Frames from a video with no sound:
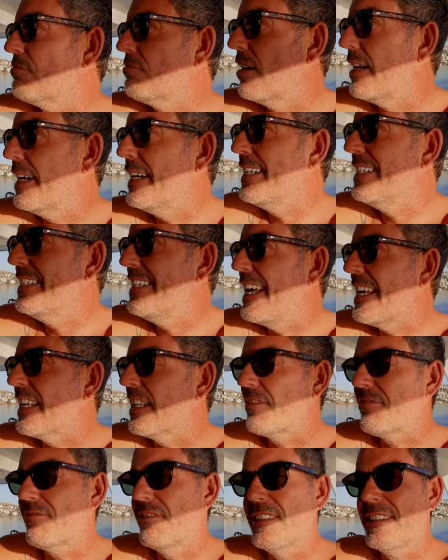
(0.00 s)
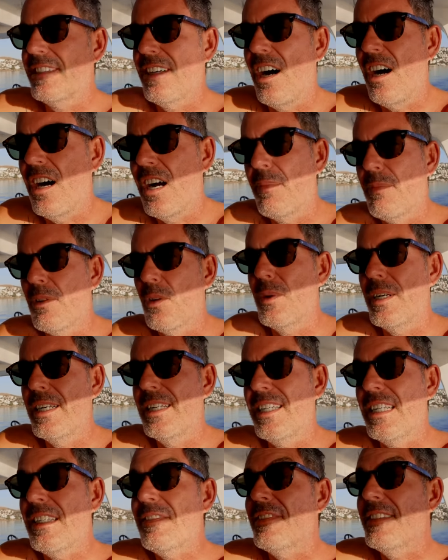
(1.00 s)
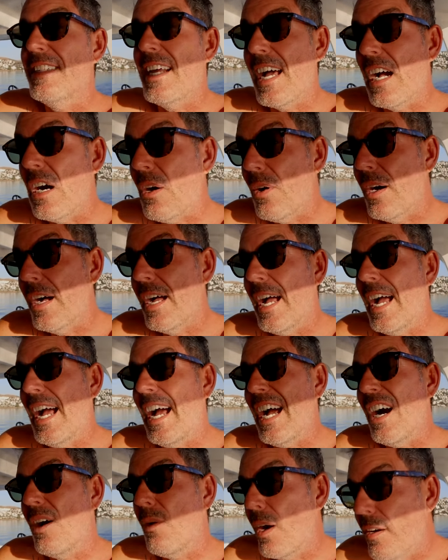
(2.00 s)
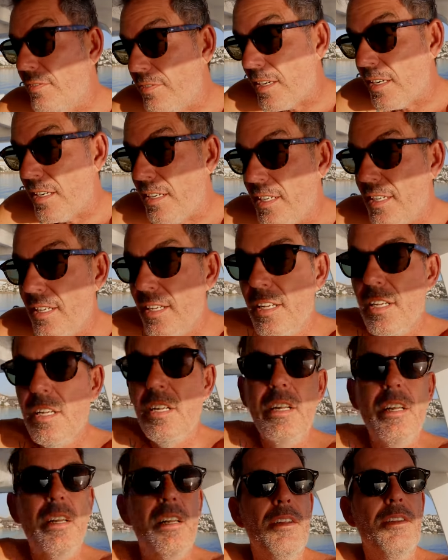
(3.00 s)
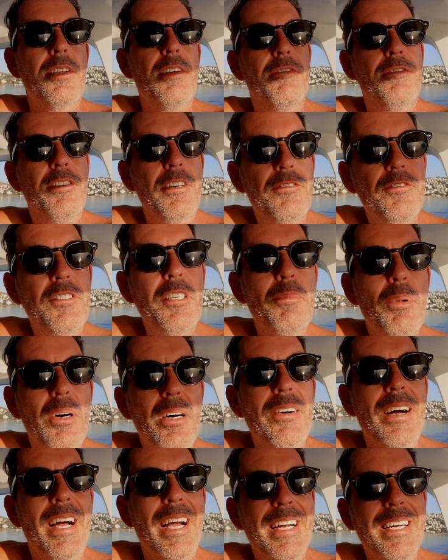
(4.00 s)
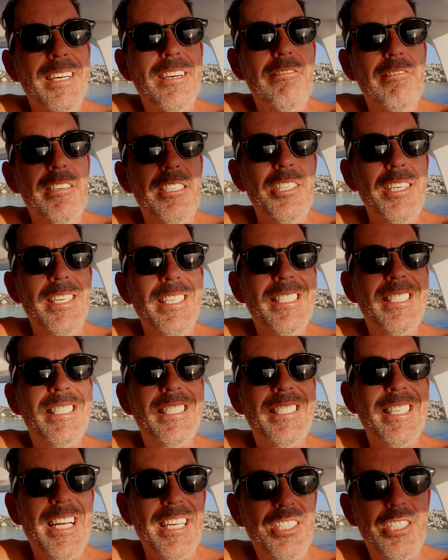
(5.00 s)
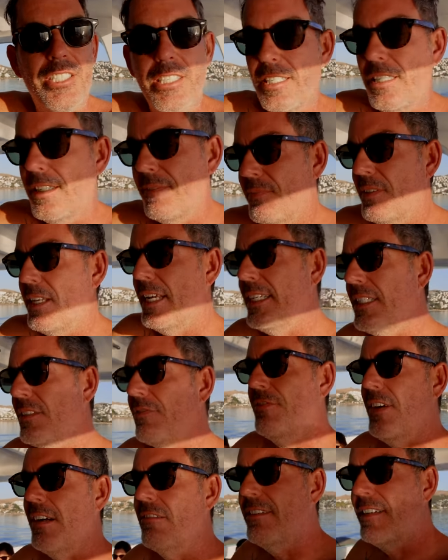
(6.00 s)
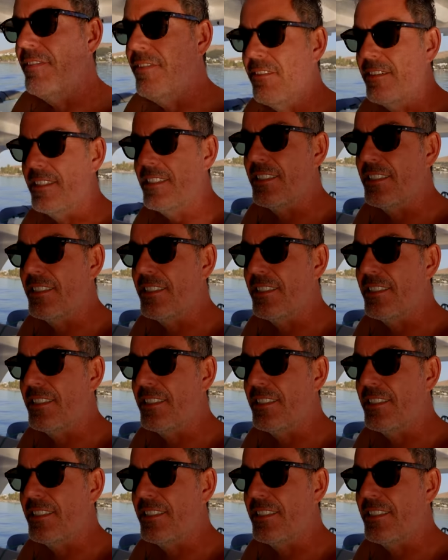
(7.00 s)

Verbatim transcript: right length for the time that we leave now. However, the 50-mile anchorage is sketchy. It's very, very